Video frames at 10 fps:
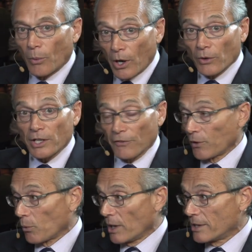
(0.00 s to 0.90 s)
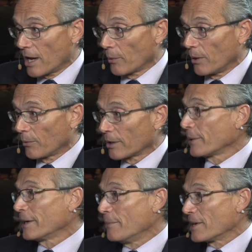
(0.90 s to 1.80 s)
We're only here for one day. What, what
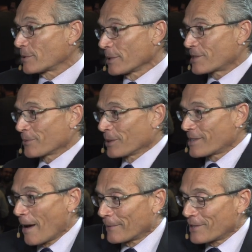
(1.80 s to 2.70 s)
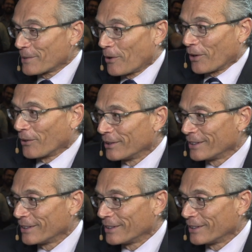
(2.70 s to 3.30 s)
are we going to miss? What's, what's happening tomorrow?